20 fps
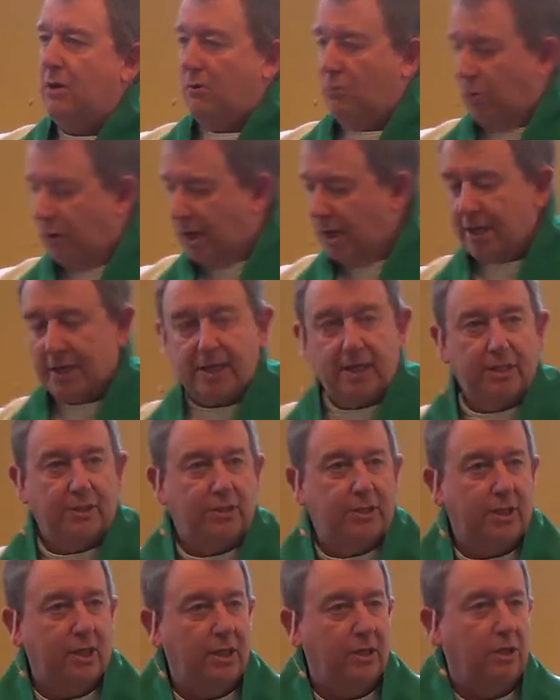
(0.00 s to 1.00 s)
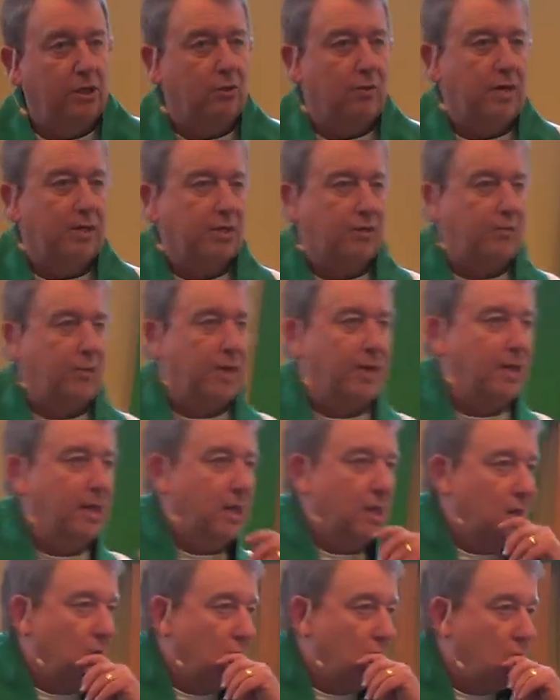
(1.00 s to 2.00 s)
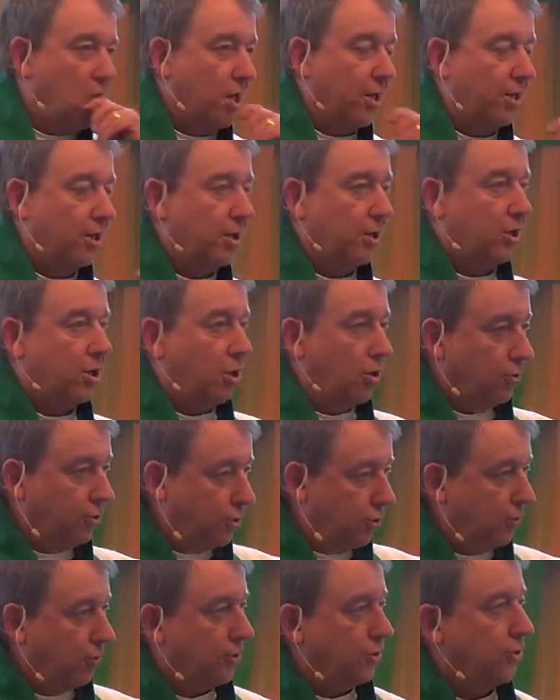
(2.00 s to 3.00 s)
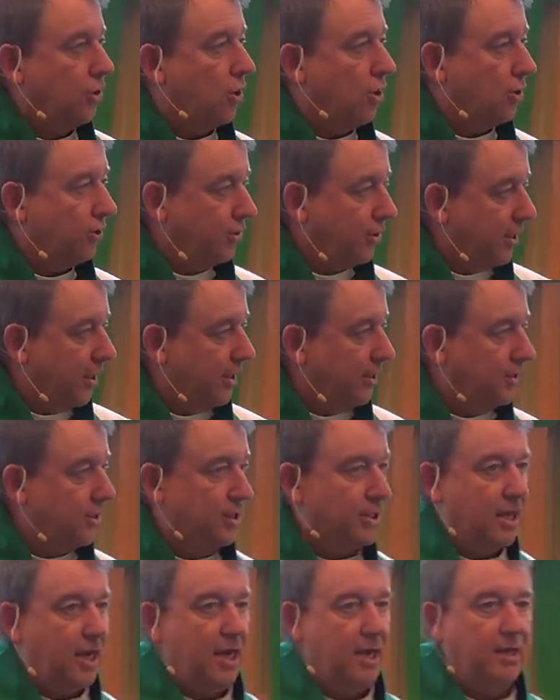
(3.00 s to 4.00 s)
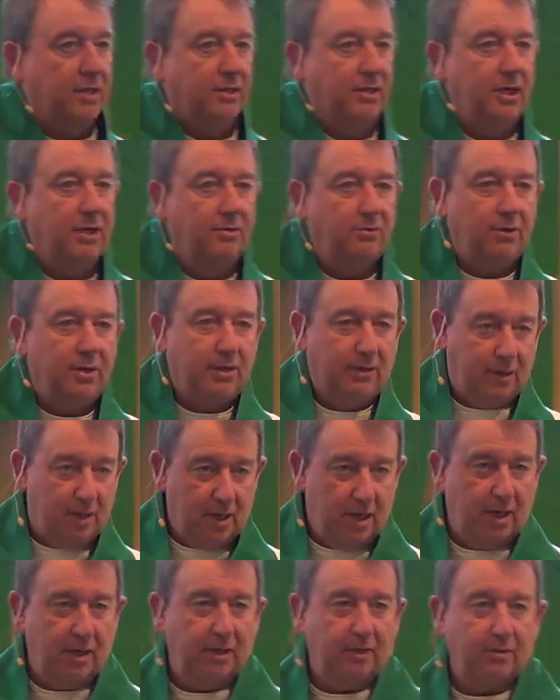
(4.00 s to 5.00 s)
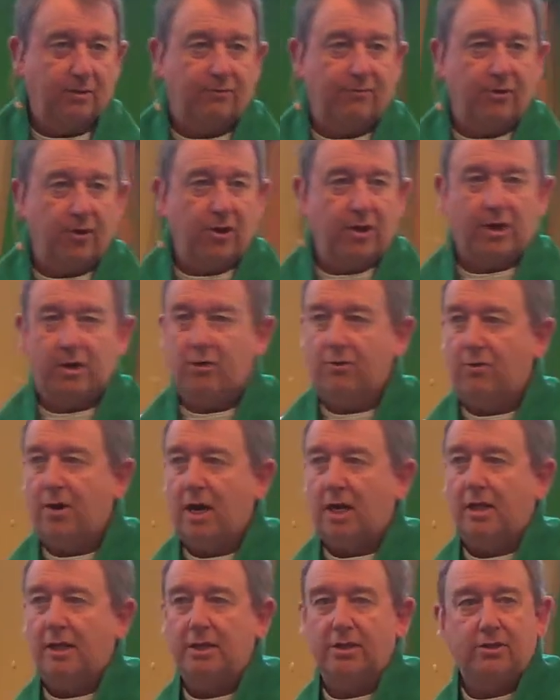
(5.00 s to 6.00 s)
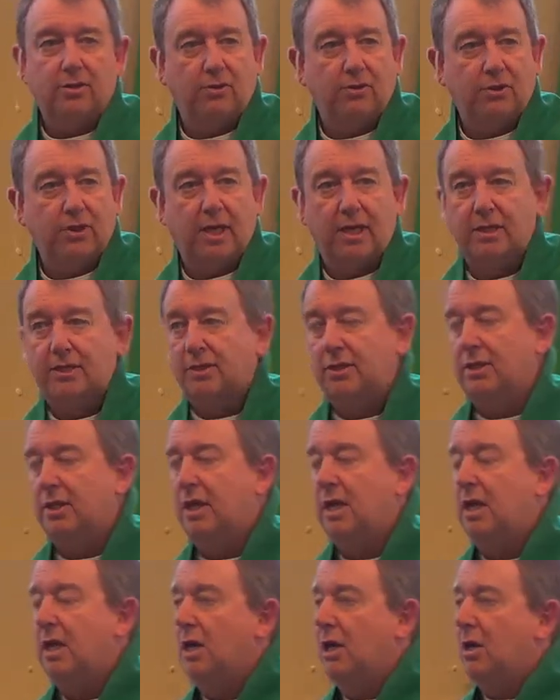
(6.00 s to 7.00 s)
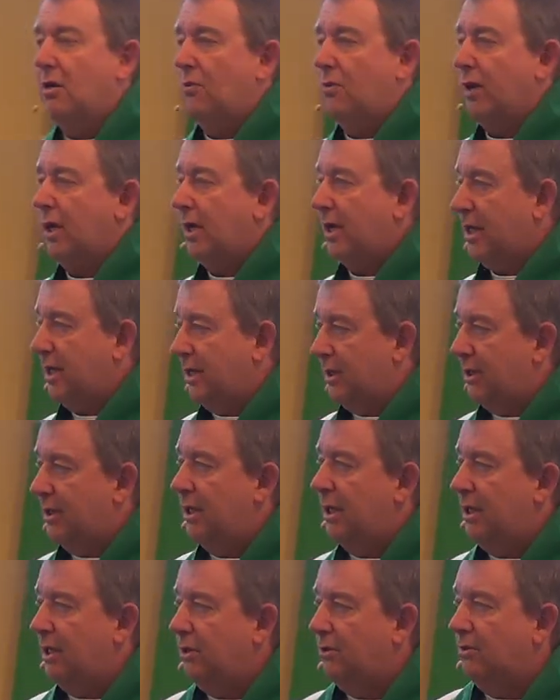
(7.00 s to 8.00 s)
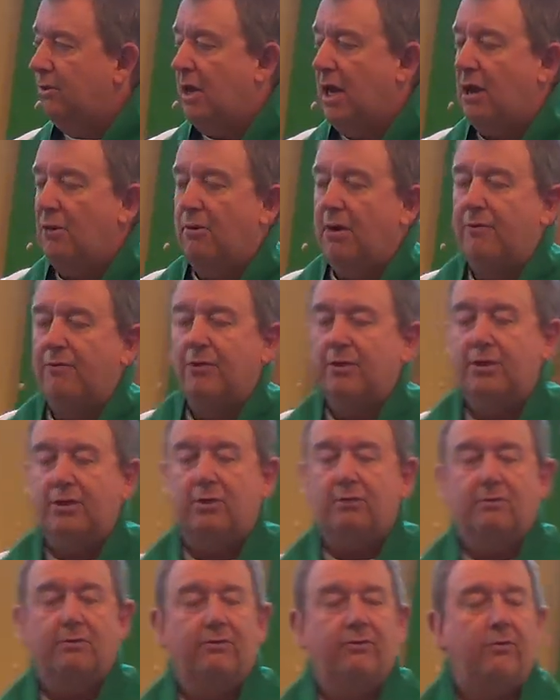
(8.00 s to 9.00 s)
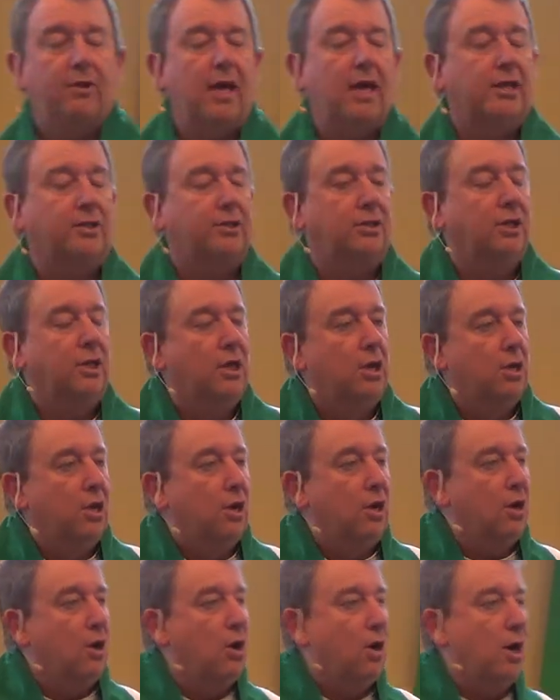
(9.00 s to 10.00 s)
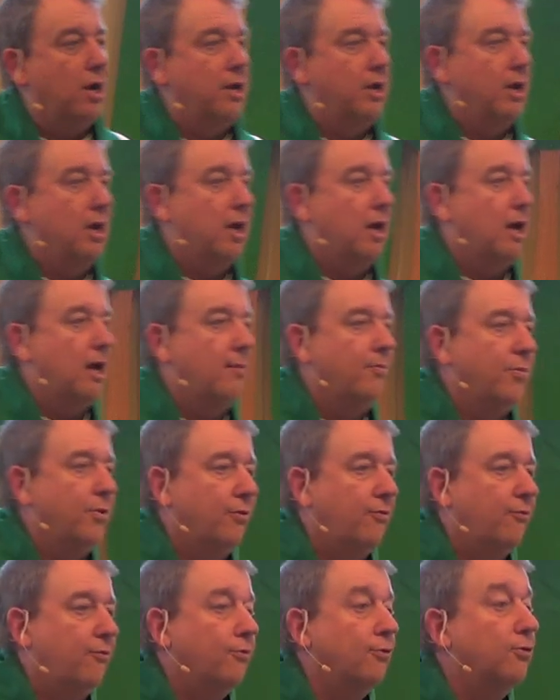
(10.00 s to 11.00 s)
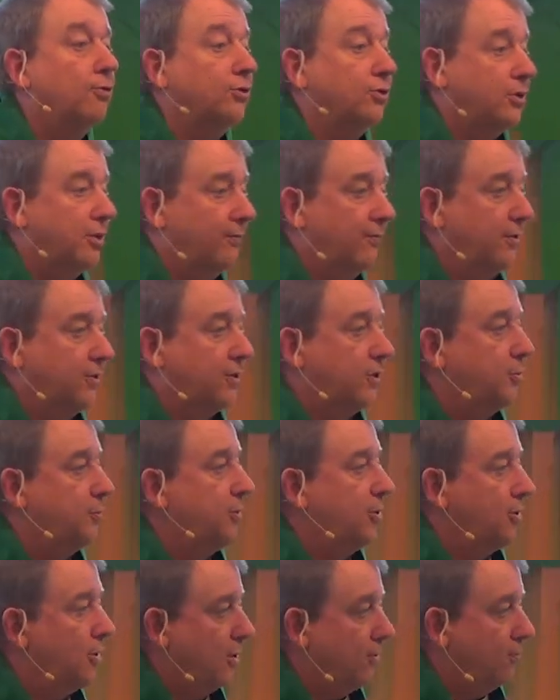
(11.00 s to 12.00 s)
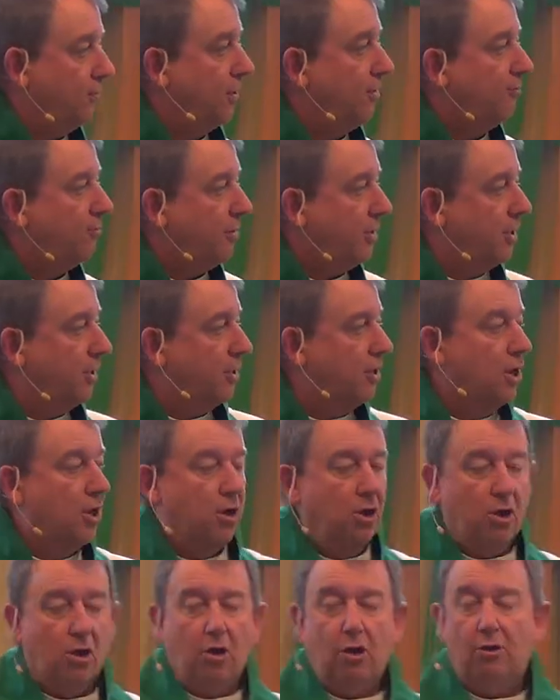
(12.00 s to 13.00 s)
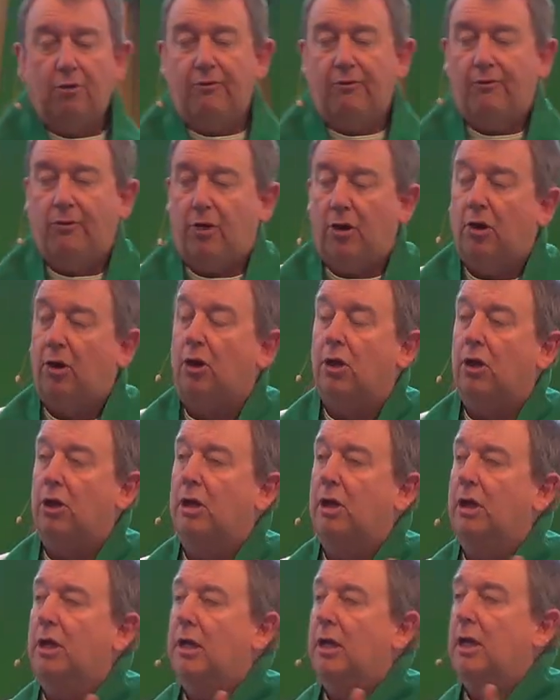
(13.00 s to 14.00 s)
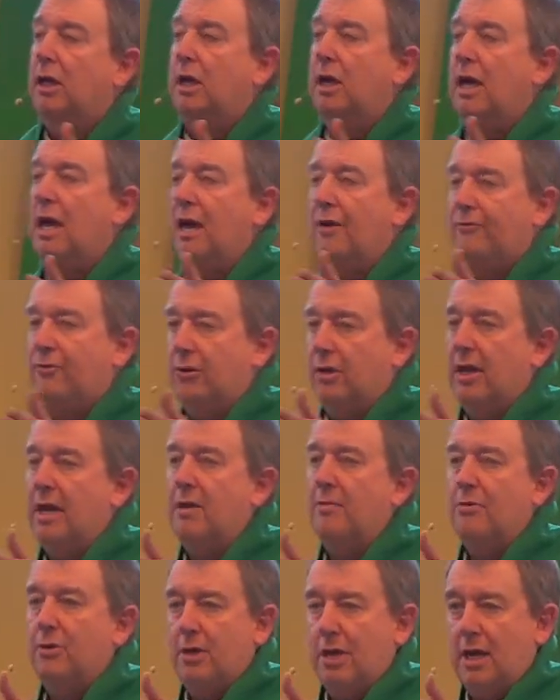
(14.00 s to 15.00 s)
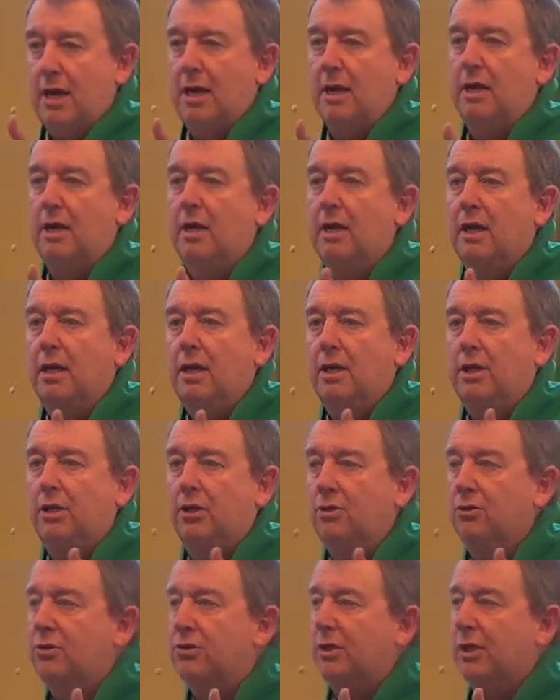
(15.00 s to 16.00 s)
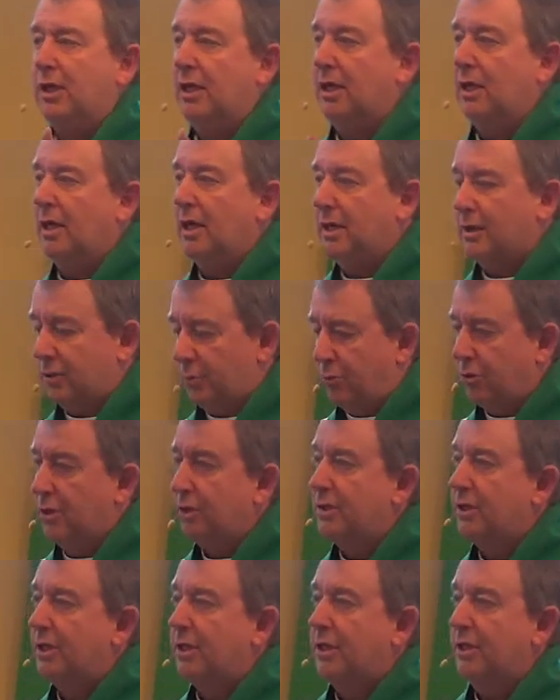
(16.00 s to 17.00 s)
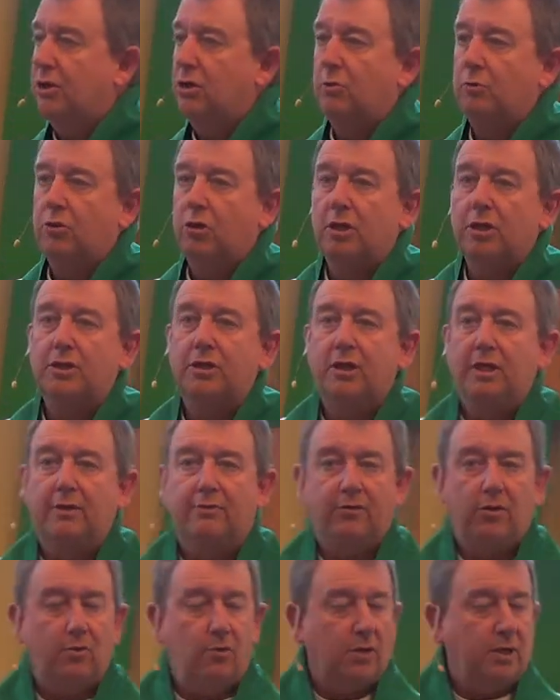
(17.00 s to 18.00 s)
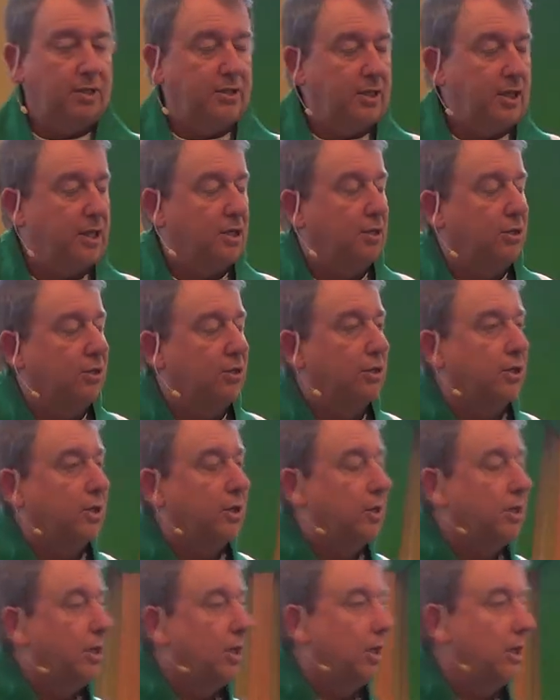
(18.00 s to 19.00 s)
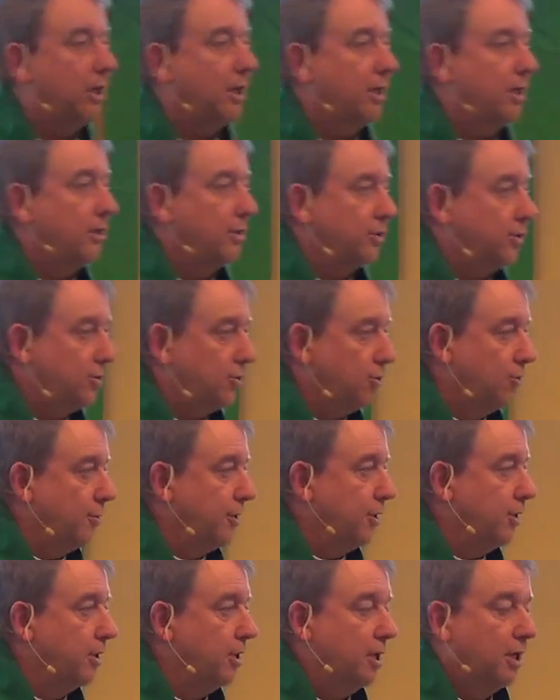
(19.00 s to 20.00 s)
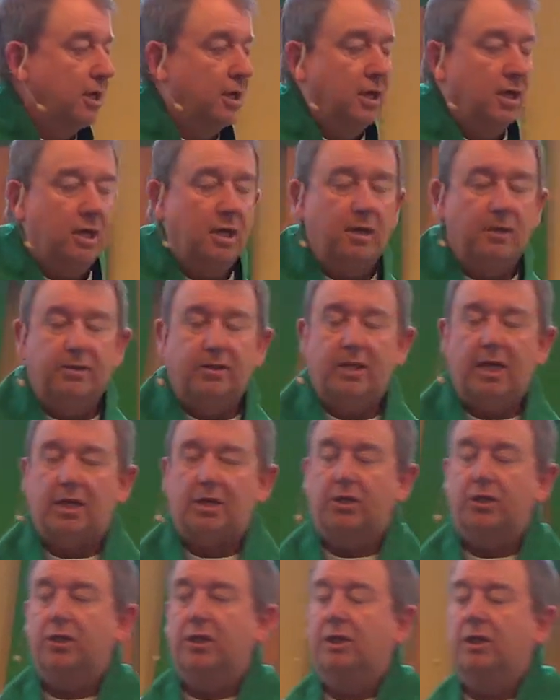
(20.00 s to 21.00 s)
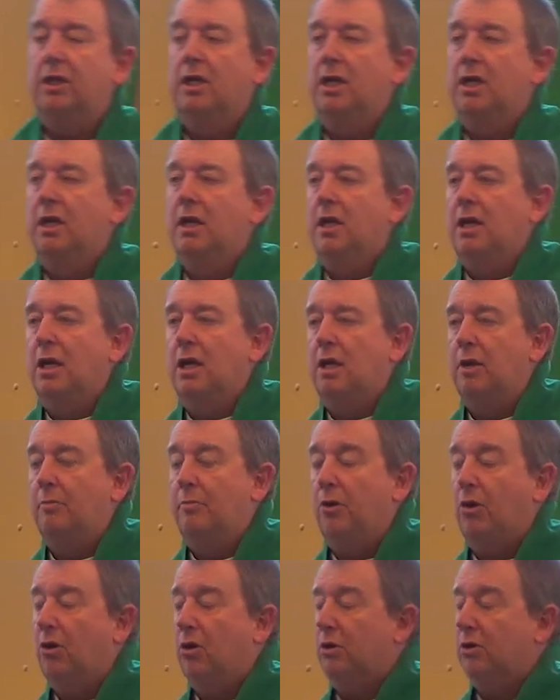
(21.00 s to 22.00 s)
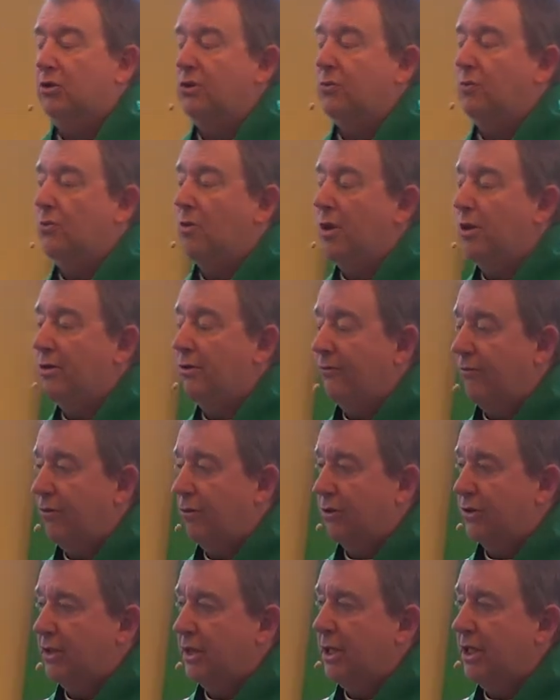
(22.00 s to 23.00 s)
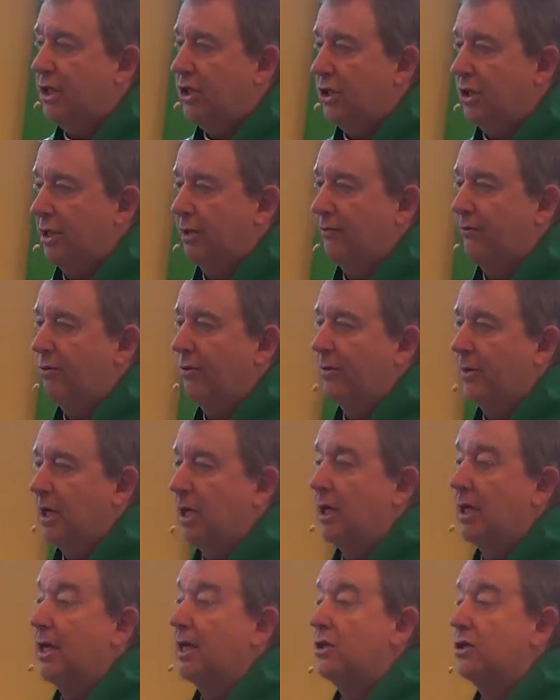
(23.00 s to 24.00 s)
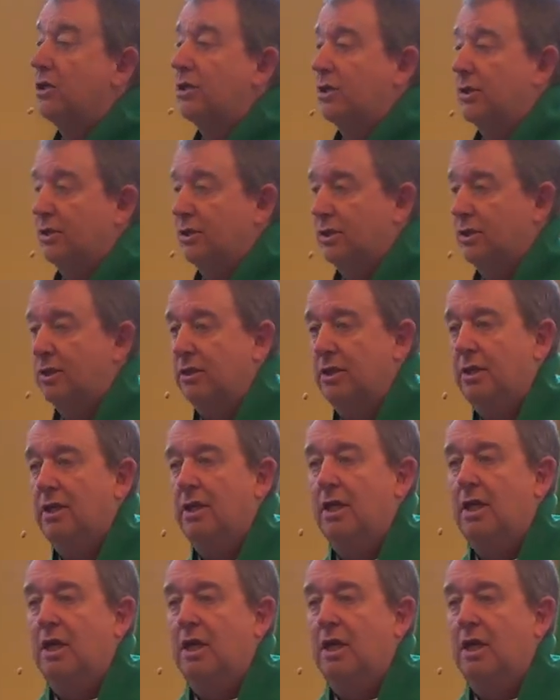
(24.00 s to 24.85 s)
We're going to continue as we go towards All Saints' Day, as Henry very correctly told us. We're going to continue, however, to reflect on the fruits of the Spirit. We've been all fall after Labor Day using, it's printed in your bulletin if you want to take a look in the sermon section, Paul's wonderful teaching from Galatians.